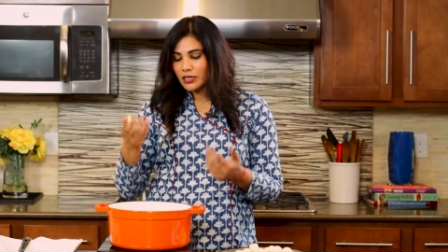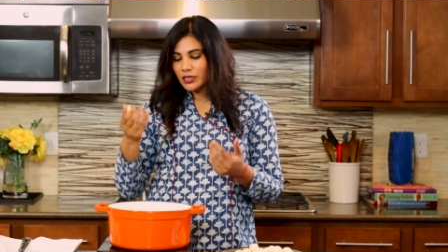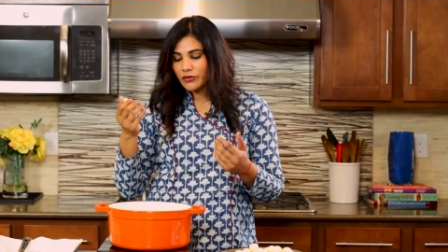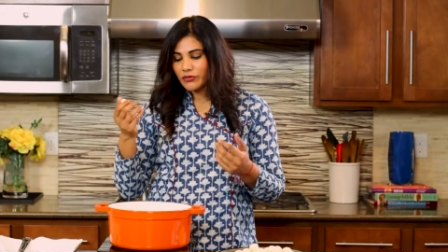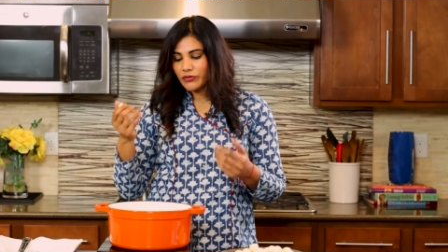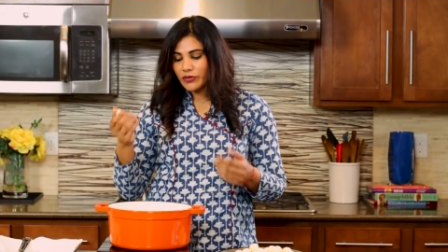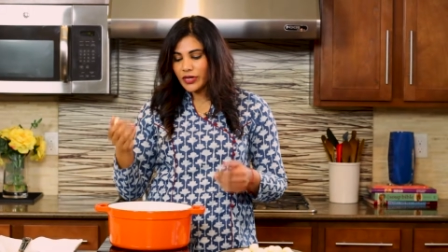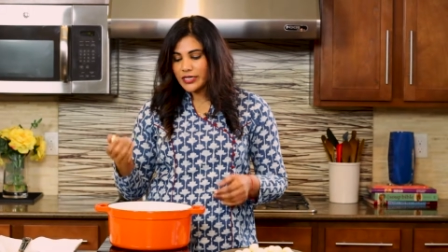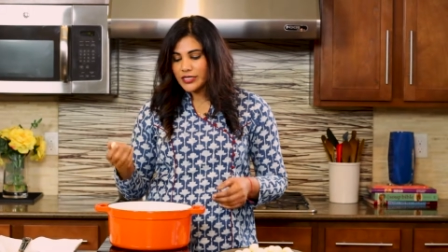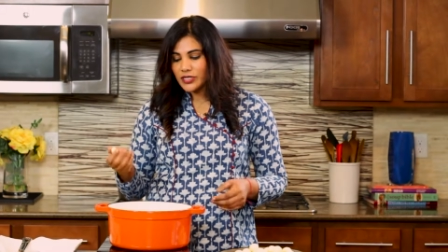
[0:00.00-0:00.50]

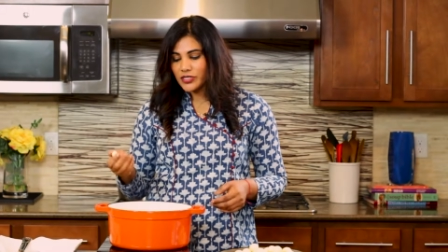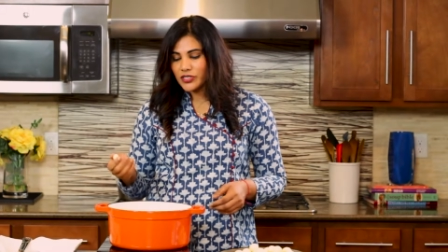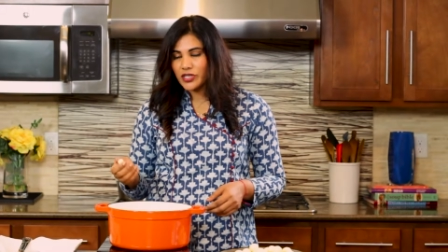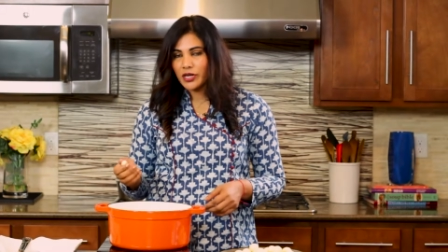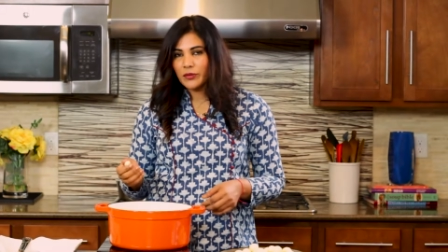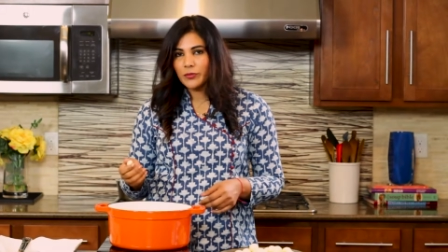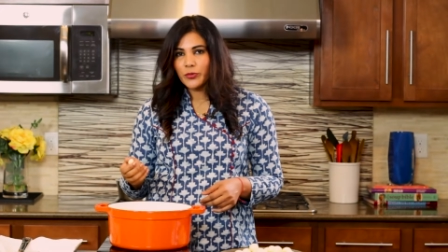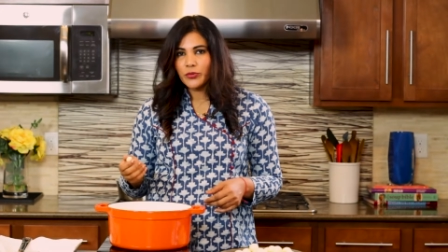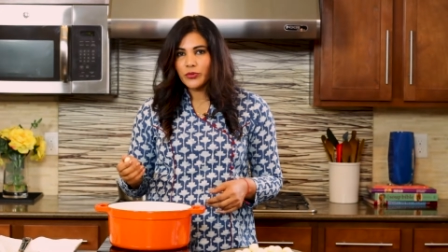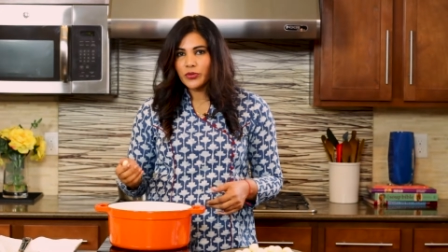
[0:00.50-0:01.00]
rises
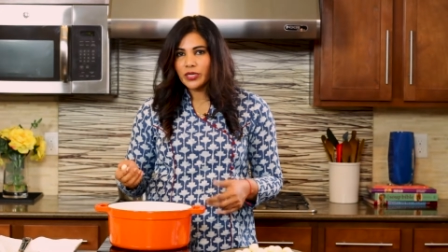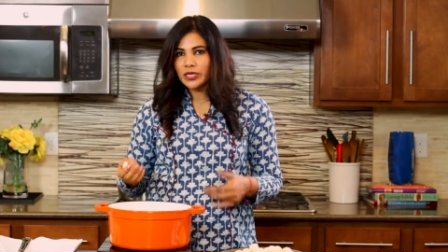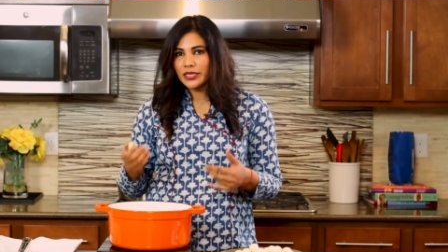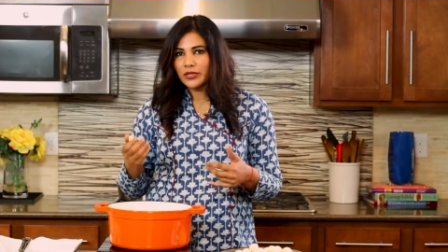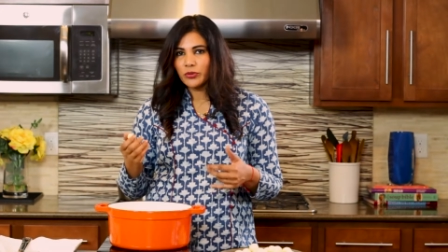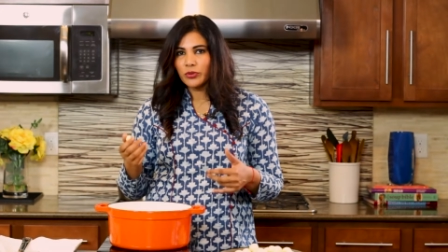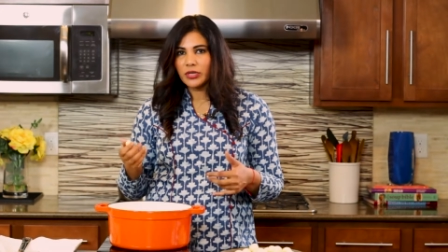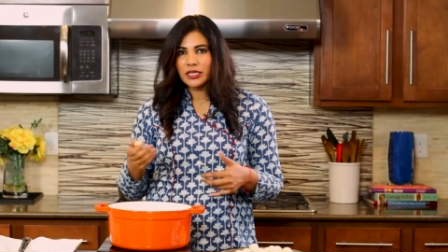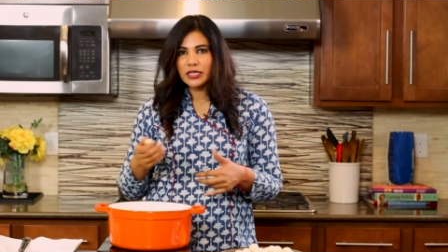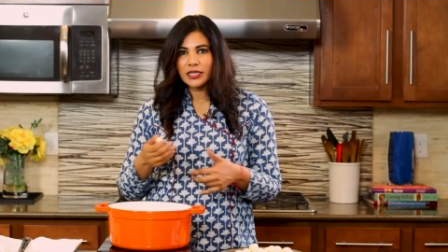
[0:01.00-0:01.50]
up
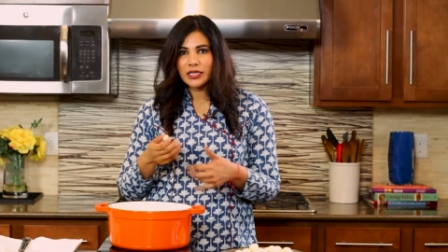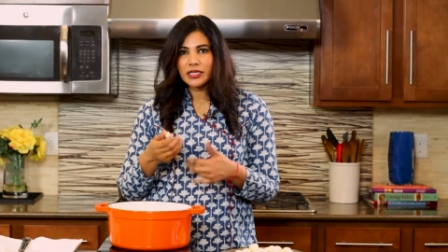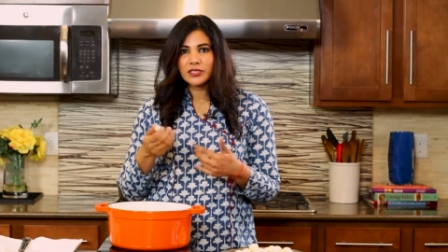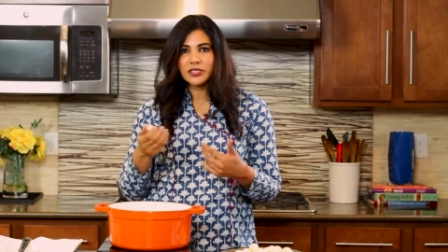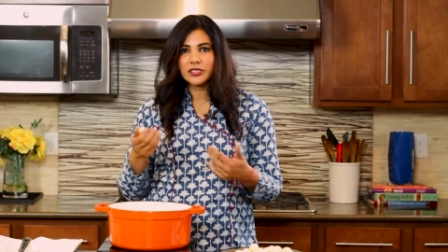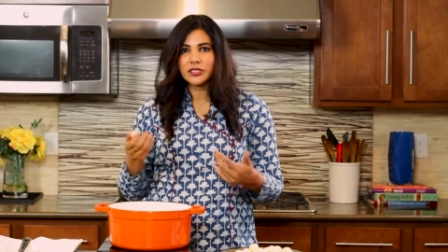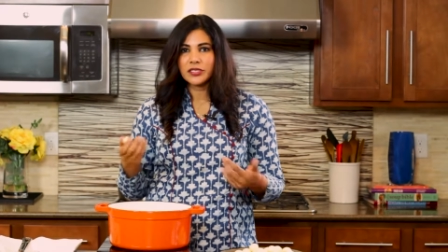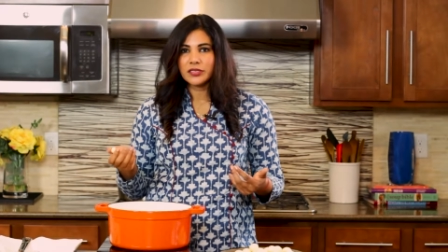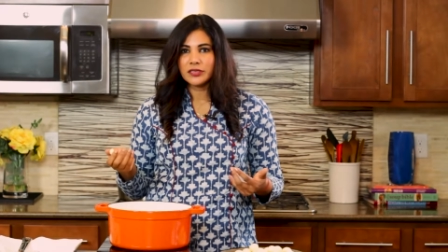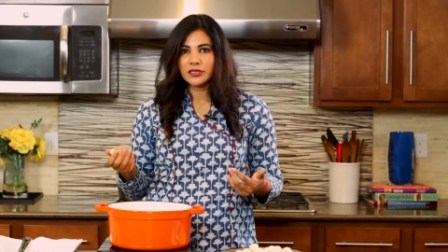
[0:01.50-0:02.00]
really quickly and
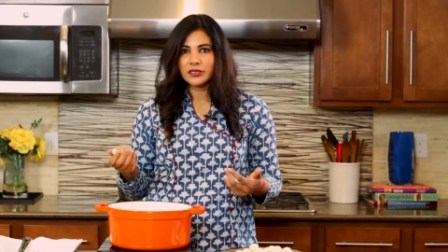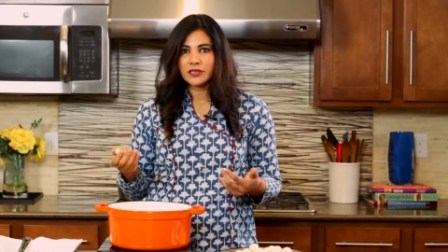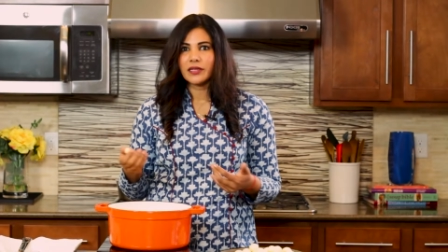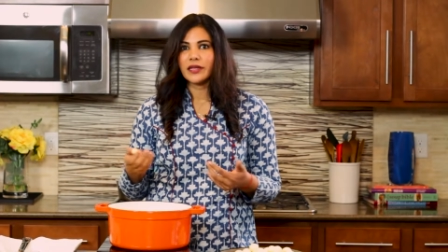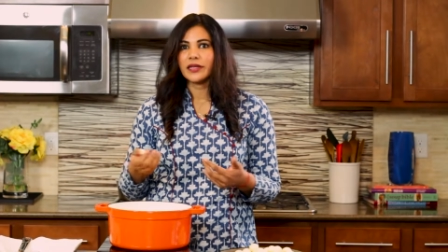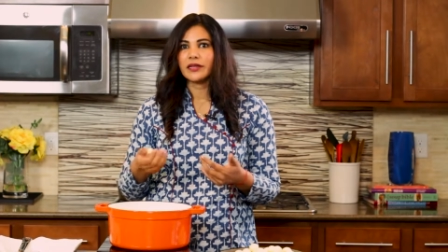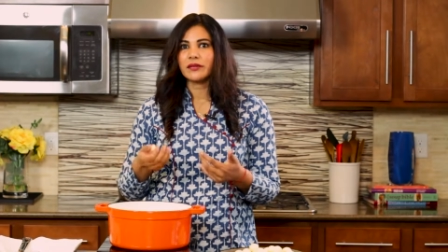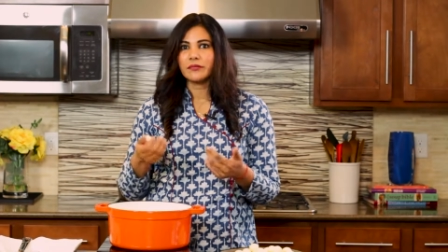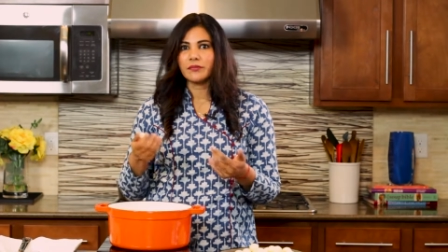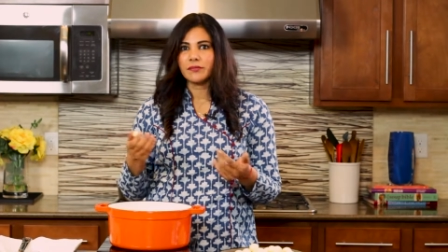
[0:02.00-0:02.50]
turns
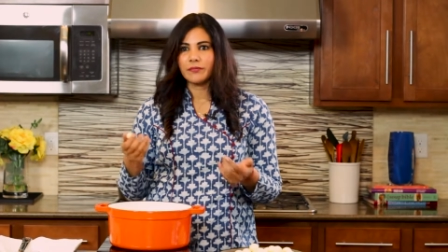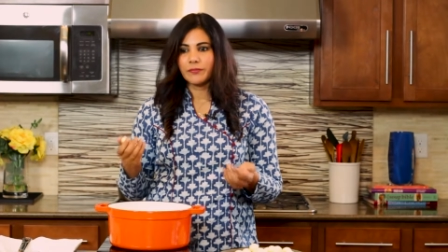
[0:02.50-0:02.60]
like